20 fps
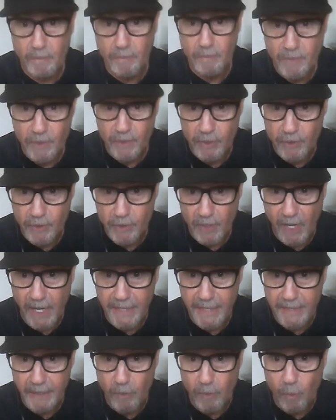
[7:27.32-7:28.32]

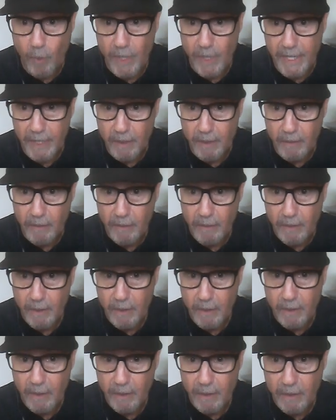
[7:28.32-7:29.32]
society aware
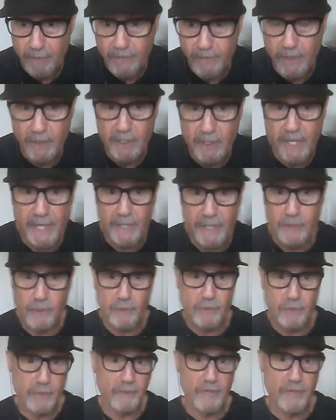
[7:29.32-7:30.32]
of the
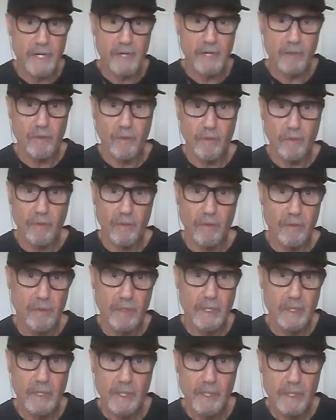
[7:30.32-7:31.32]
dangers of alcohol.
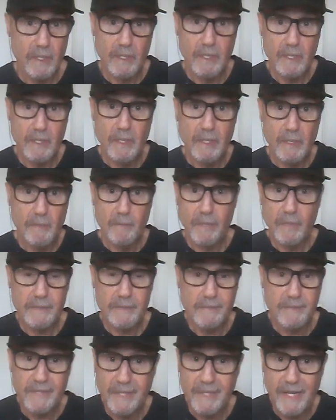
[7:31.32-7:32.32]

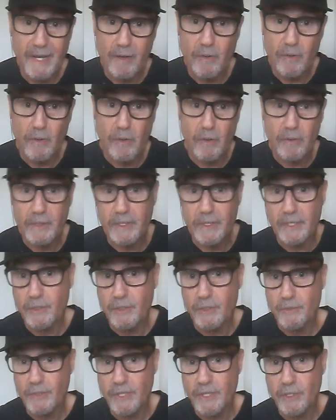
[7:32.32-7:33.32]
But the alcohol
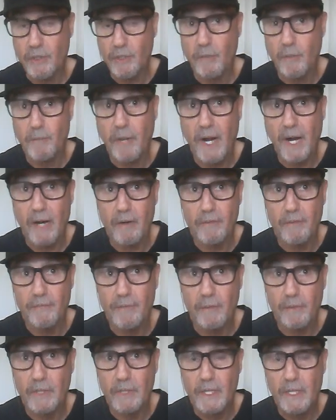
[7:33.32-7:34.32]
industry is so
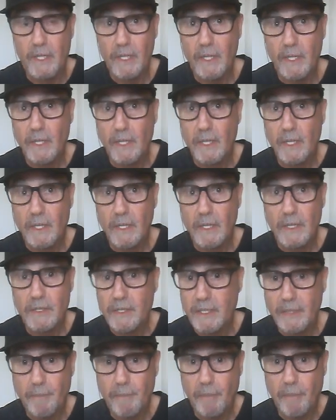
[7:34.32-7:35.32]
powerful. It's
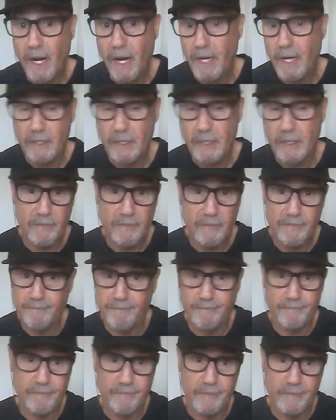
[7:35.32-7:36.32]
in the pockets of
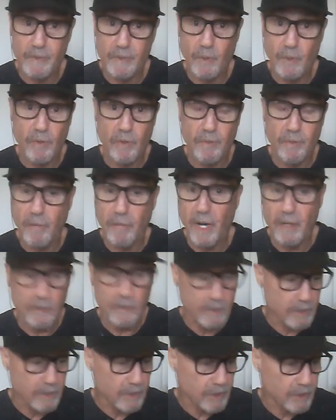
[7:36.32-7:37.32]
all the
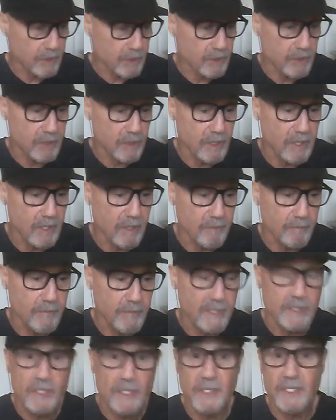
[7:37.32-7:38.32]
politicians, the
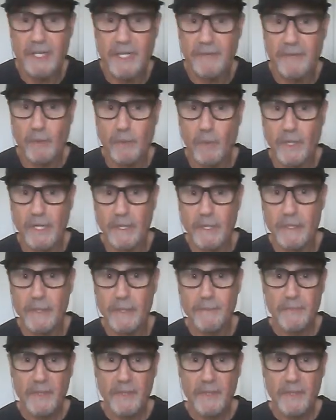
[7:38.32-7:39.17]
governments. It's everywhere.